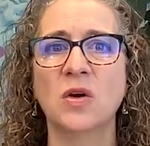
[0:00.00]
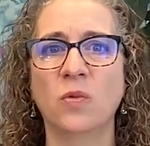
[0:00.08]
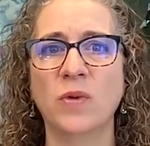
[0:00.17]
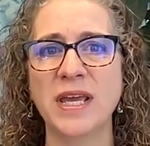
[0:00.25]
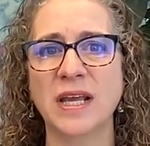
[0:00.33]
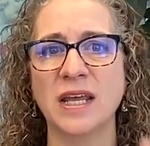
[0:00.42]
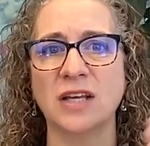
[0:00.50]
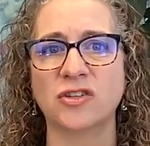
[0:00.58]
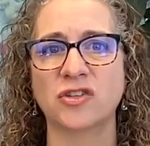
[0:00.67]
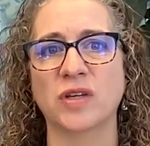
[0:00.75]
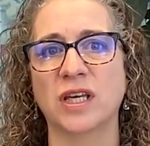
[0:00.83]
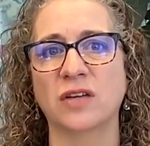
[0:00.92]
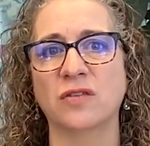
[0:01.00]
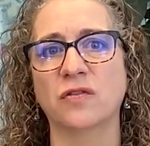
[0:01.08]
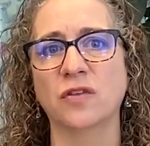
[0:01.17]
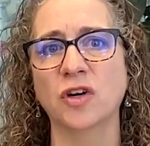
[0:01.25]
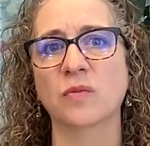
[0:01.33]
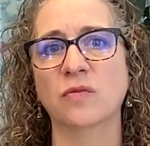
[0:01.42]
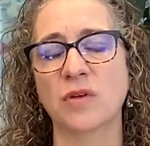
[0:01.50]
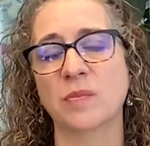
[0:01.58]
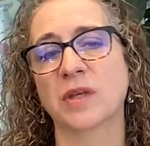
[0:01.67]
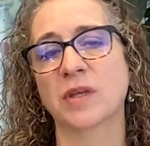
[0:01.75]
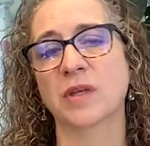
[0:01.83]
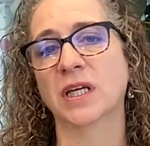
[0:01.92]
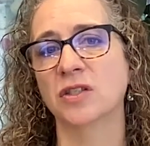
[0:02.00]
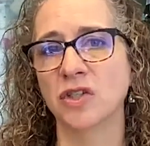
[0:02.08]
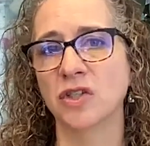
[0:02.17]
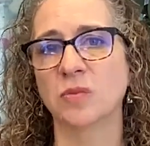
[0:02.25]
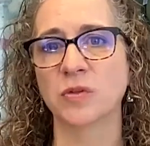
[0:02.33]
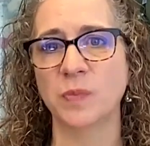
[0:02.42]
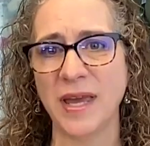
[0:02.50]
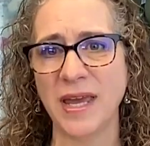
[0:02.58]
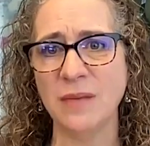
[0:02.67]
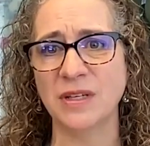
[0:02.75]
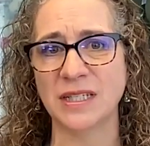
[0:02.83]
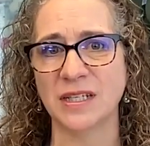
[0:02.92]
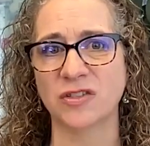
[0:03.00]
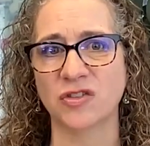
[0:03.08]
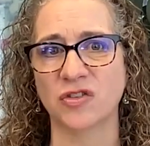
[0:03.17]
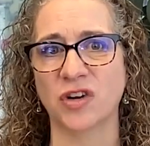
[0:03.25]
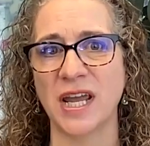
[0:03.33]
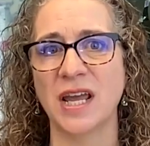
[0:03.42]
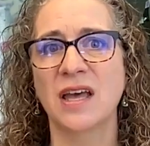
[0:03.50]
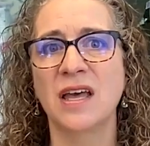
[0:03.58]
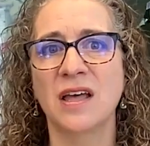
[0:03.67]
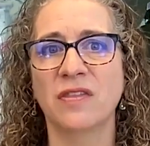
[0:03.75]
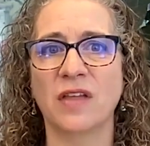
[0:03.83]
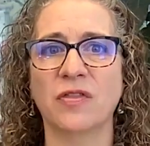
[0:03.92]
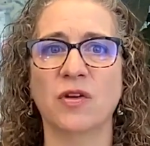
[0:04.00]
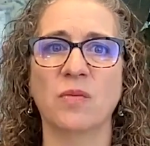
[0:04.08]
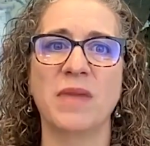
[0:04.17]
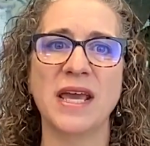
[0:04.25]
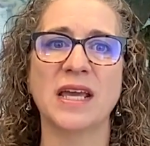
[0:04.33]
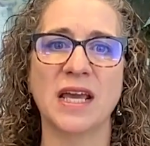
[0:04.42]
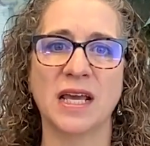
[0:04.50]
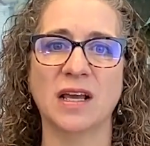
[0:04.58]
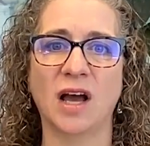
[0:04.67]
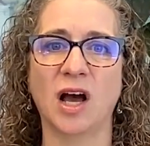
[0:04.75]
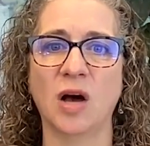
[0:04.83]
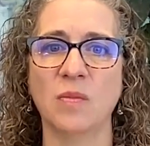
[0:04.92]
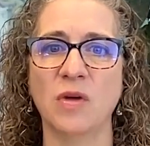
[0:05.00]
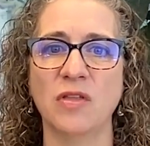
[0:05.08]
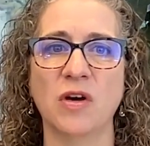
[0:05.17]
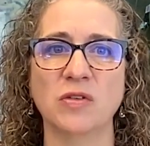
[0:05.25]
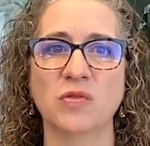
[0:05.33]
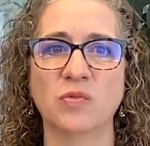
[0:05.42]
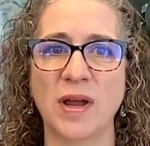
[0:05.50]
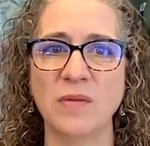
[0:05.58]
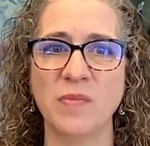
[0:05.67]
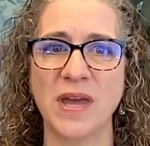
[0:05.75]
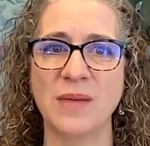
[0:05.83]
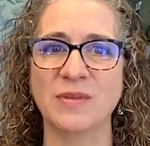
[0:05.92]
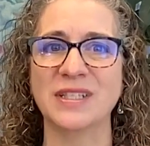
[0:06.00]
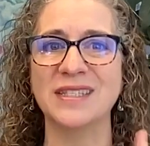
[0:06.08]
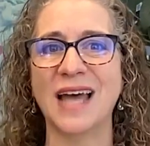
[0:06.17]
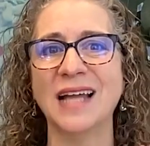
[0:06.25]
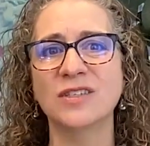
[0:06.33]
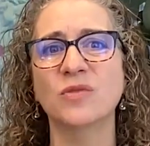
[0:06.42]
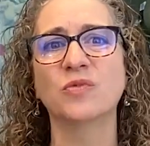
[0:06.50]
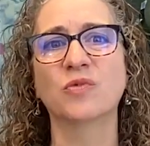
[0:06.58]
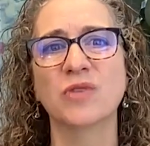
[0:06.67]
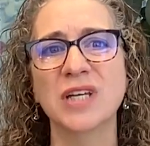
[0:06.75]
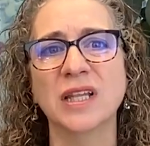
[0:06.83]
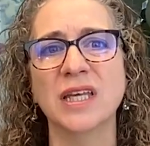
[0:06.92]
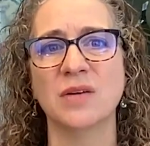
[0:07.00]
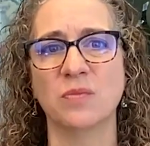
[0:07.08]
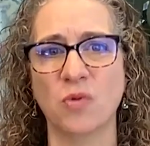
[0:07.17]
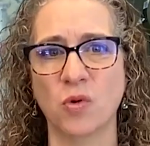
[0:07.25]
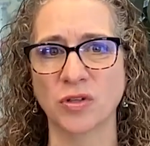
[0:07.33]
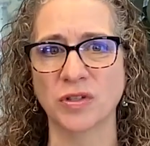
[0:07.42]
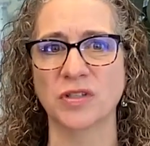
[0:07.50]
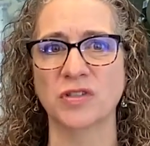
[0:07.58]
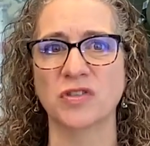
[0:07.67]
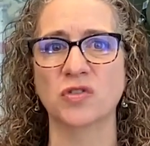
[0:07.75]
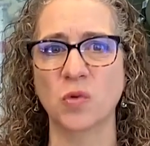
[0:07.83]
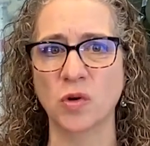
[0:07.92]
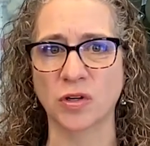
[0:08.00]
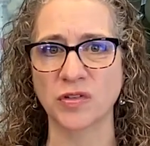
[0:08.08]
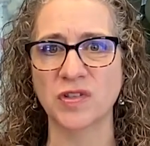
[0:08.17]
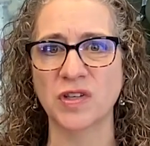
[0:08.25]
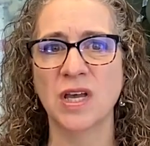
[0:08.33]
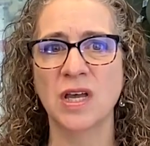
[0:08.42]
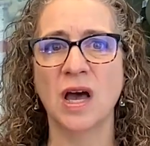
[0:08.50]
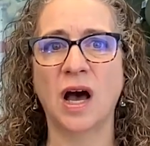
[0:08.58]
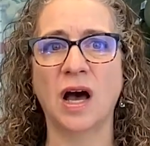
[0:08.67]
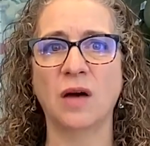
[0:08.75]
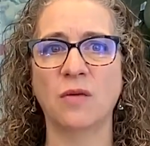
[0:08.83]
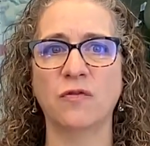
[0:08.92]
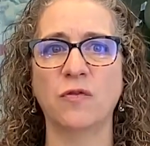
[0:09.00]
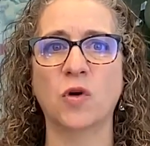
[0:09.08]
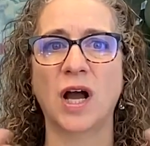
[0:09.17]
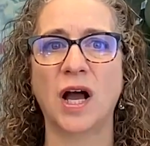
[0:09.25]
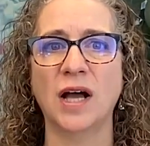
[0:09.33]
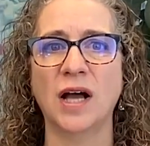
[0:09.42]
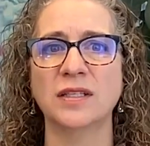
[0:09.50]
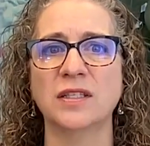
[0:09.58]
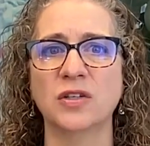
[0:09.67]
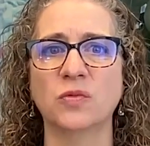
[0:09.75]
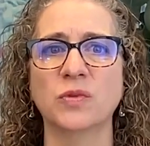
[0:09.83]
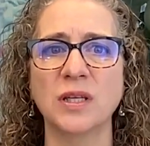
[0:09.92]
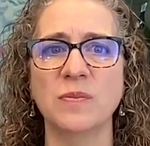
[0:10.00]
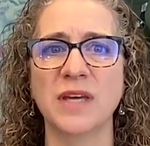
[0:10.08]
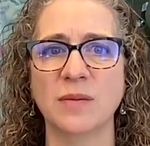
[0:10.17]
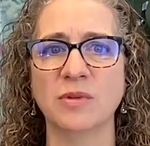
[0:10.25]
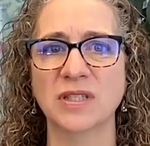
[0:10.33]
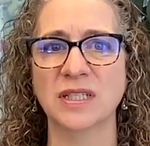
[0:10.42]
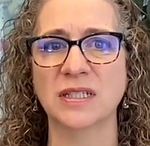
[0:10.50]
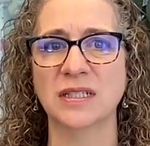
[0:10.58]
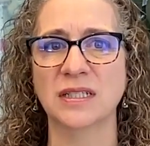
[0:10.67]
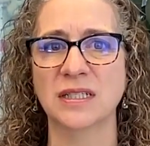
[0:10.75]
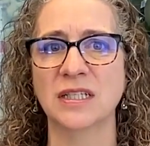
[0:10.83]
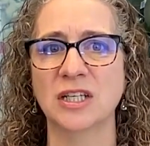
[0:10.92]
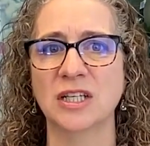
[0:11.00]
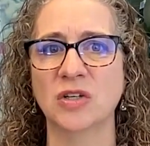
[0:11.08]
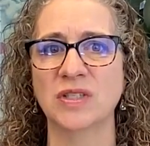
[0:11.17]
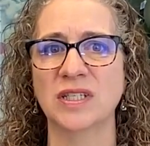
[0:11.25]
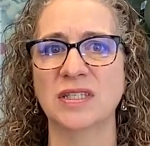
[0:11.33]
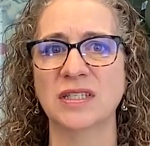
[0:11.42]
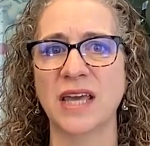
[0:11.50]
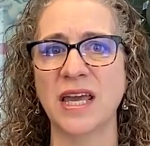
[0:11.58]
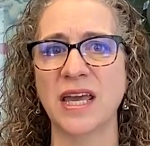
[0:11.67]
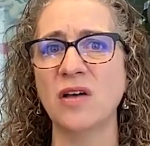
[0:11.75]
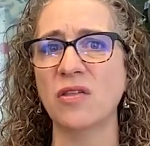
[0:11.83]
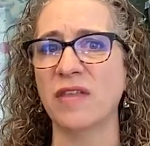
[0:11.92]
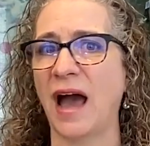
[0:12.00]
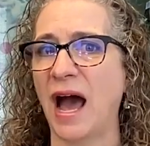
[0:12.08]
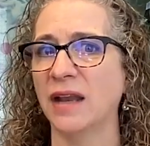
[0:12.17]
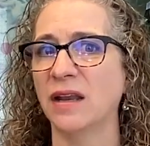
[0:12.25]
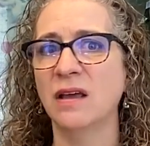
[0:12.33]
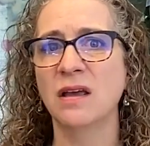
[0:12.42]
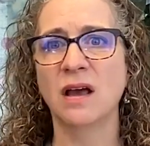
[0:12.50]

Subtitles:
We can actually confirm from the consumer's payment history that they're making those rent payments. That's a really important source for us to really be able to, to scale that.